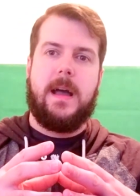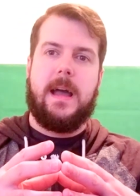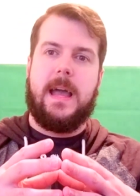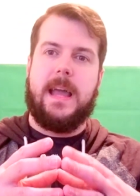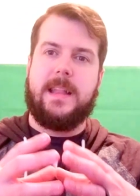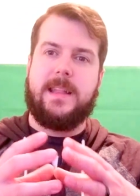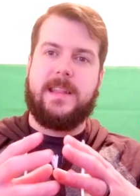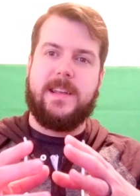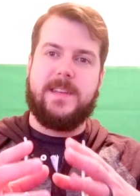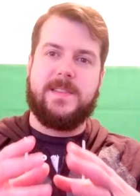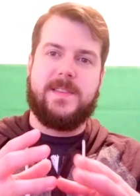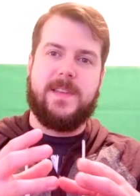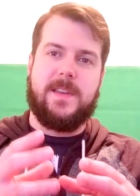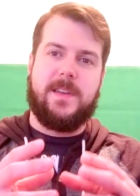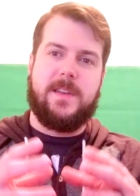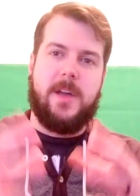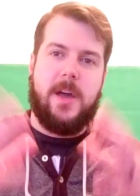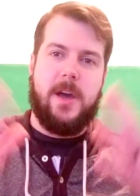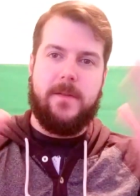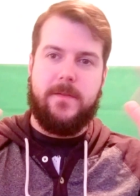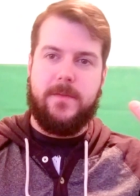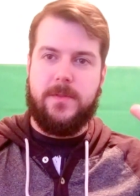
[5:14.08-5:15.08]
It doesn't
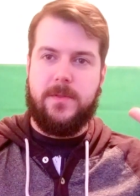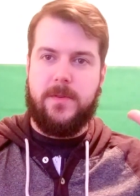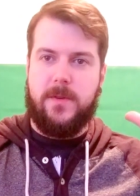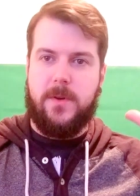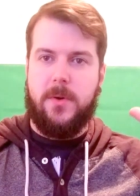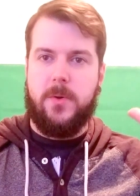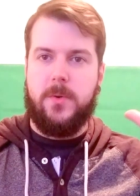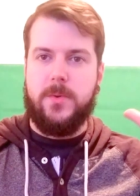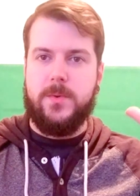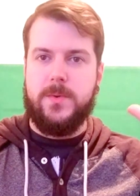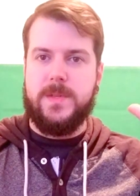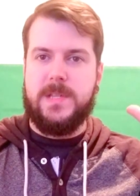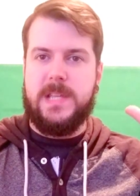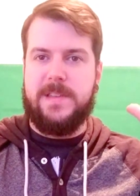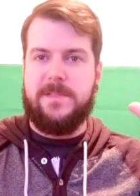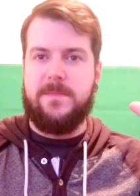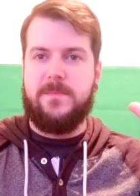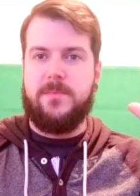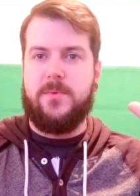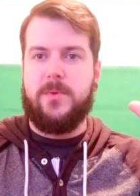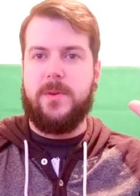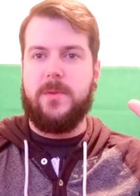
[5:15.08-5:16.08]
cover the whole
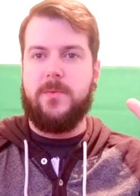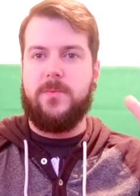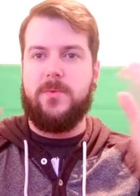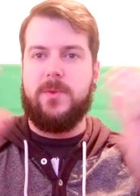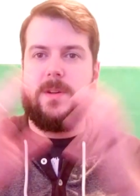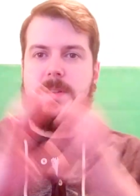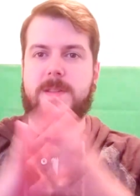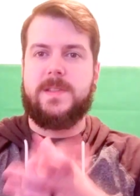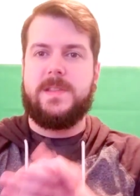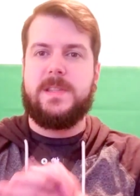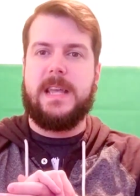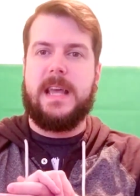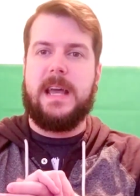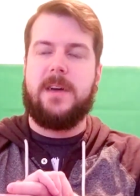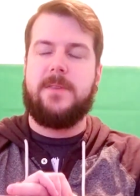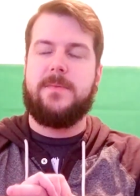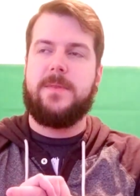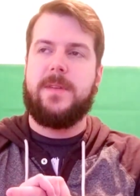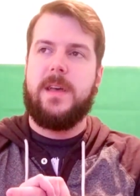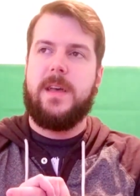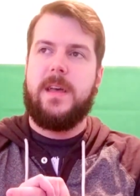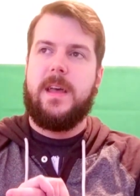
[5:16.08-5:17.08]
7.1
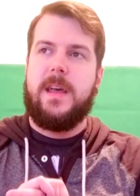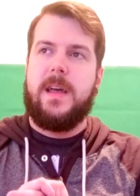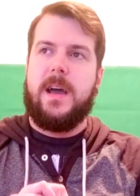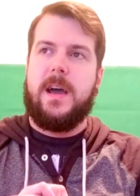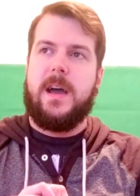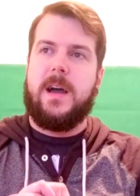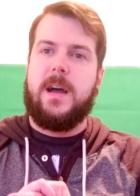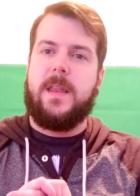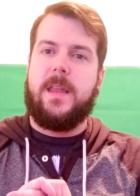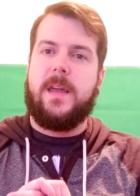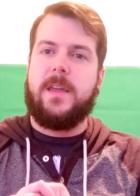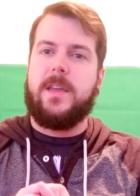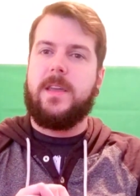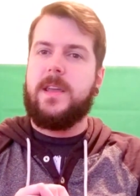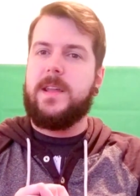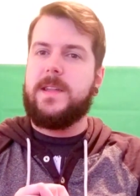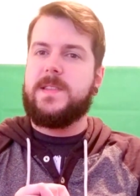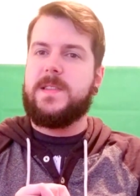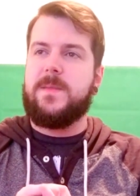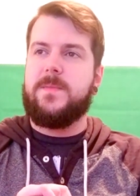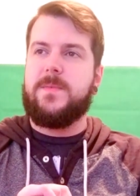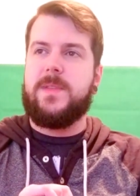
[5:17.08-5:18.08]
sound. Now you can
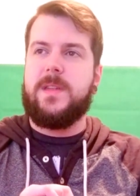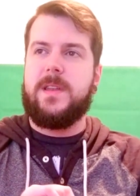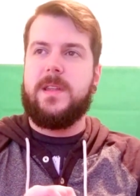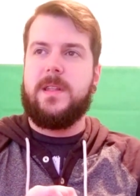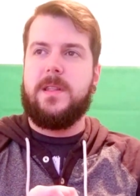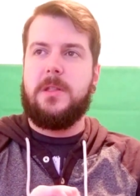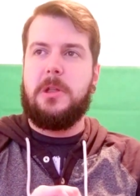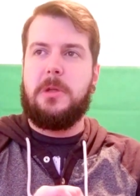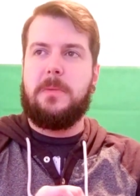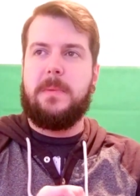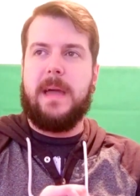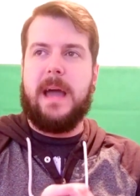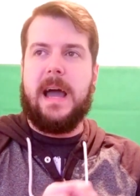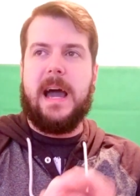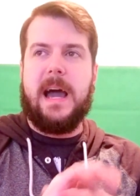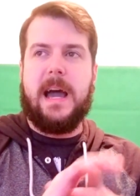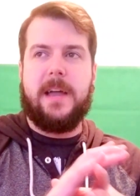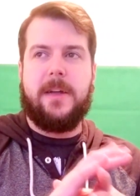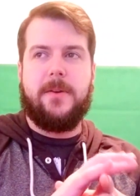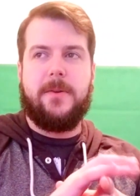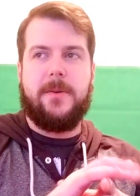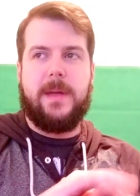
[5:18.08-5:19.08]
get something a little bit
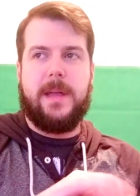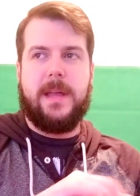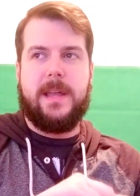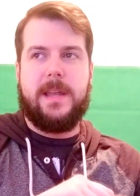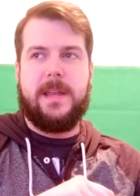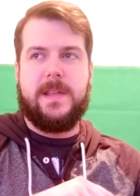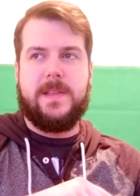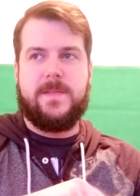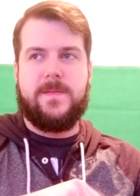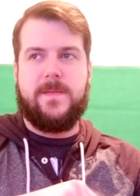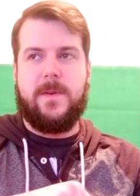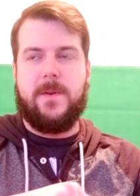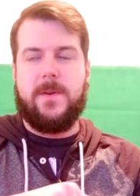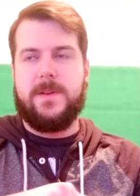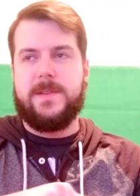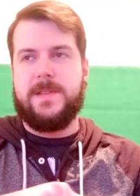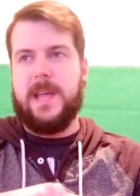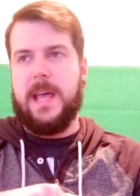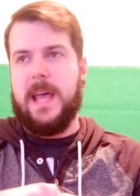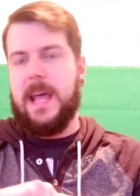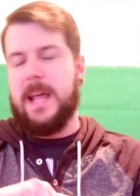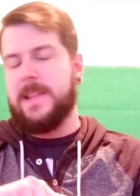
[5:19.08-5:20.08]
higher end as far
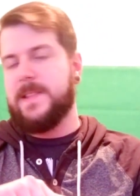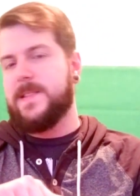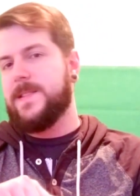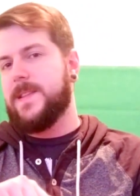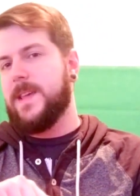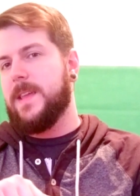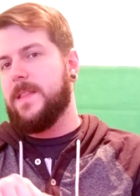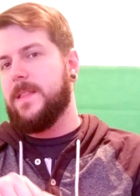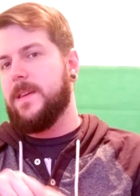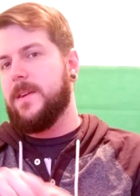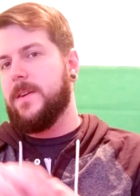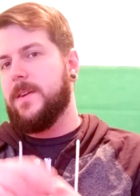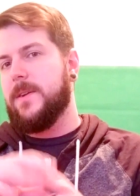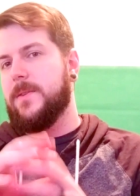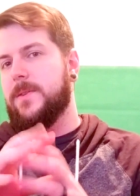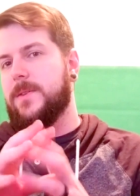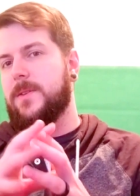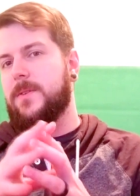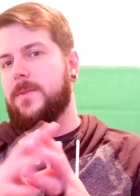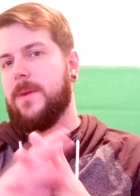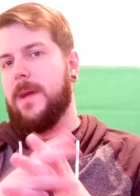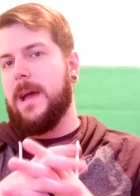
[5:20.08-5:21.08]
as a headset. They
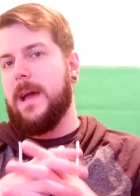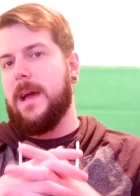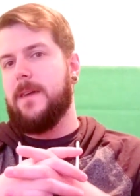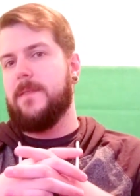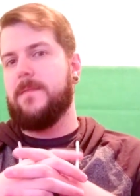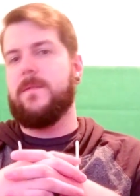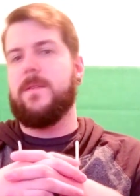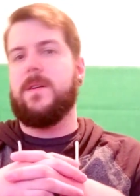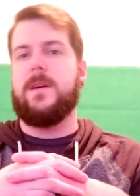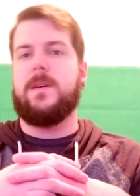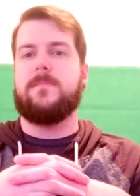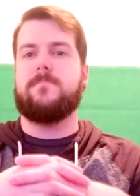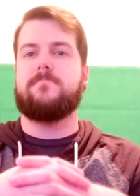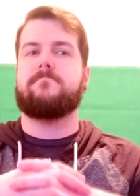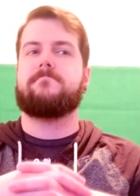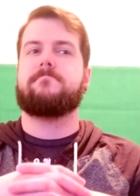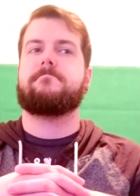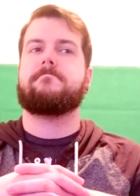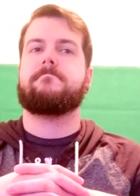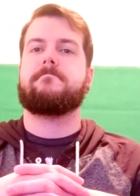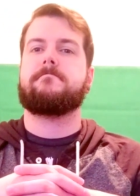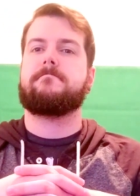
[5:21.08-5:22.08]
do have,
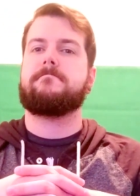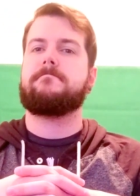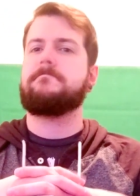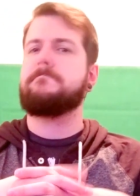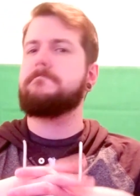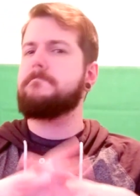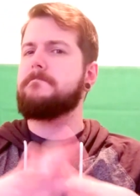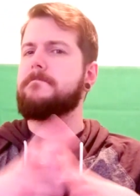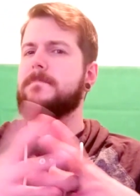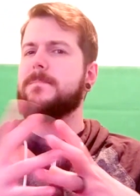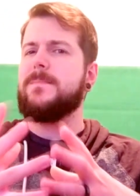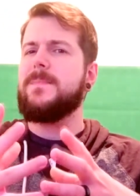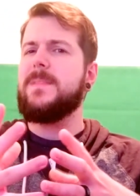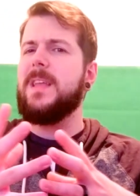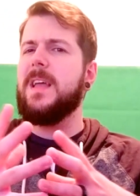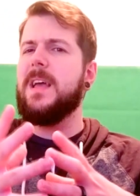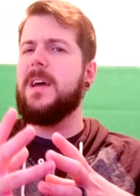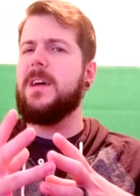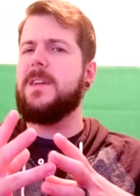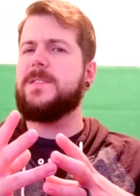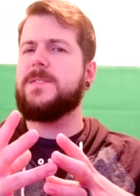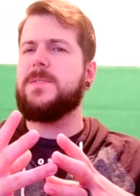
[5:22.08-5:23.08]

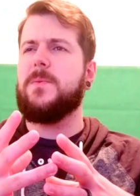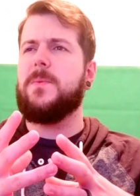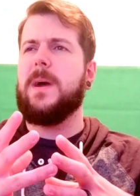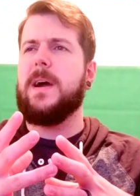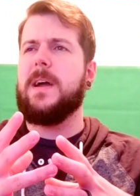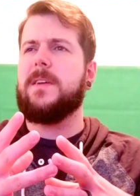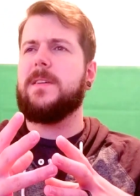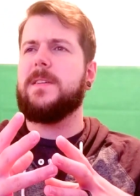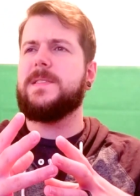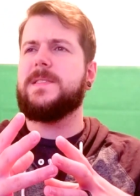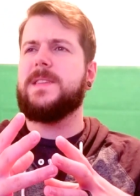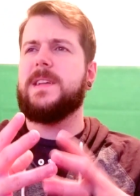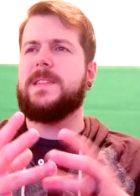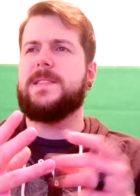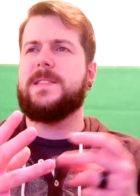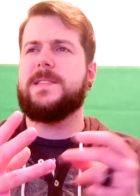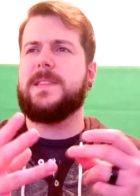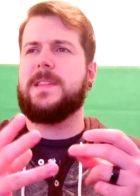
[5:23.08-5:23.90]
it's a wireless headset.